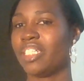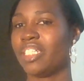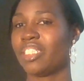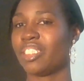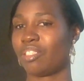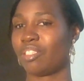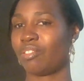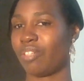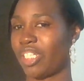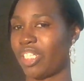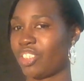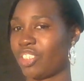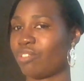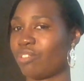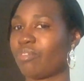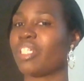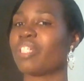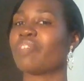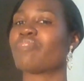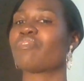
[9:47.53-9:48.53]
to
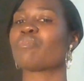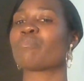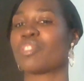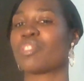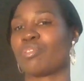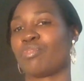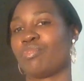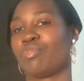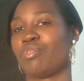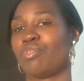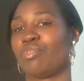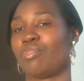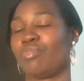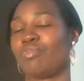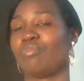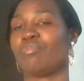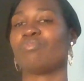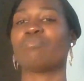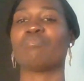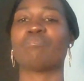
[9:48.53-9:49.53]
graduate from
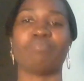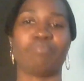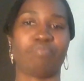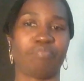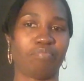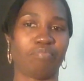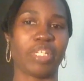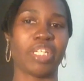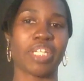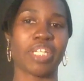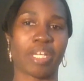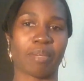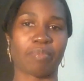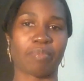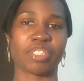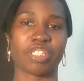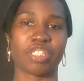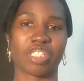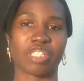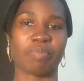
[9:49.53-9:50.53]
school being
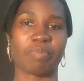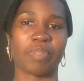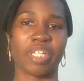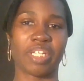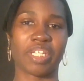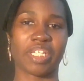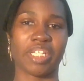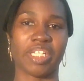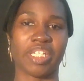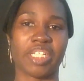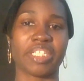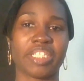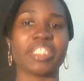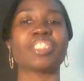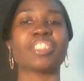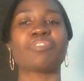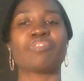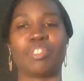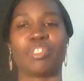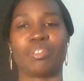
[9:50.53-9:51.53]
able to speak
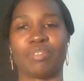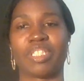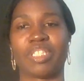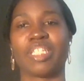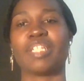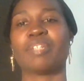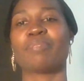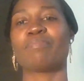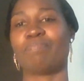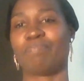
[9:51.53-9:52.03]
English fluently.